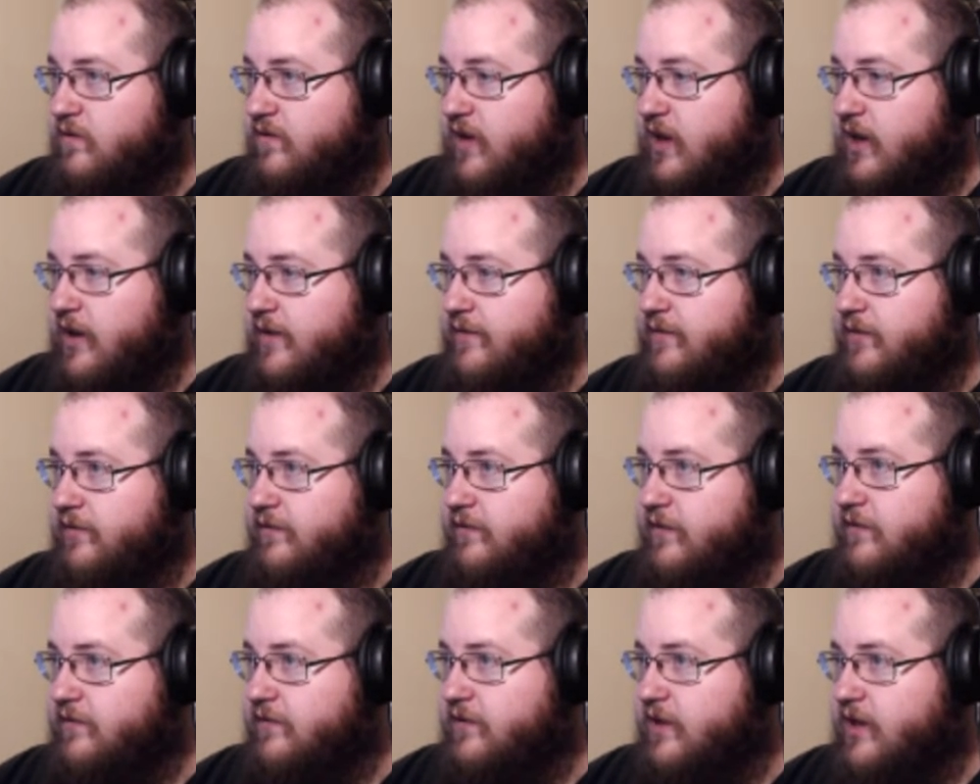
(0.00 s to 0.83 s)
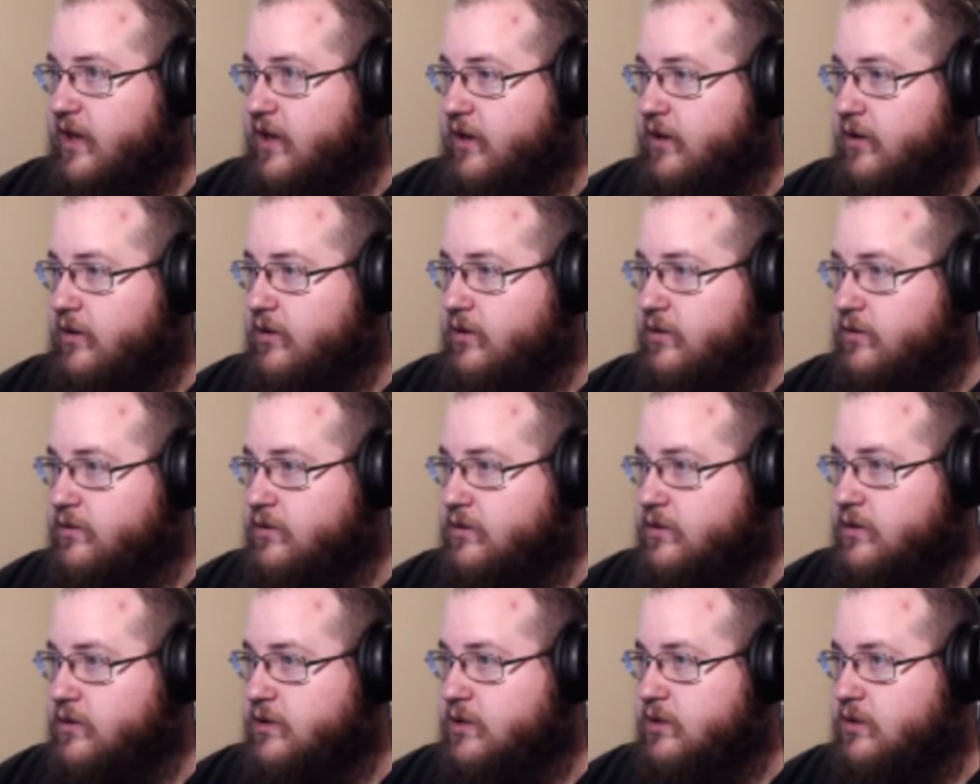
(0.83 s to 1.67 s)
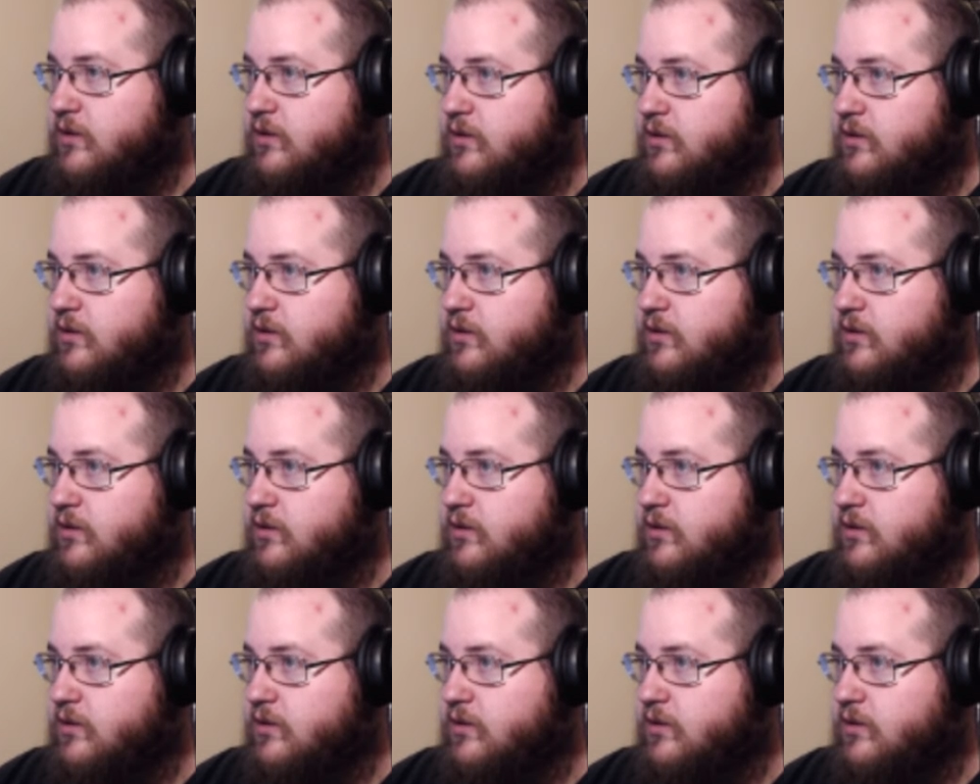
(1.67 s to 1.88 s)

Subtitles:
Favor, 50 echoes.